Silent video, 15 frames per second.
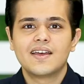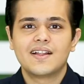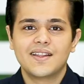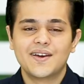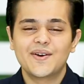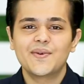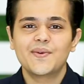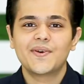
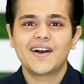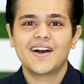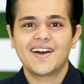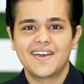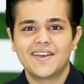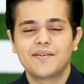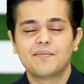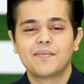Hello,
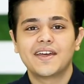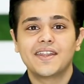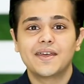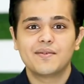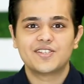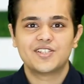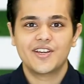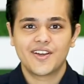hi, my
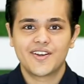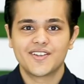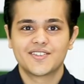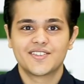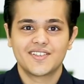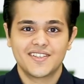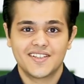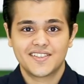name is Sheikh
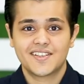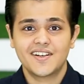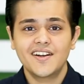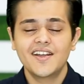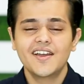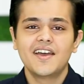Ritza Nasser.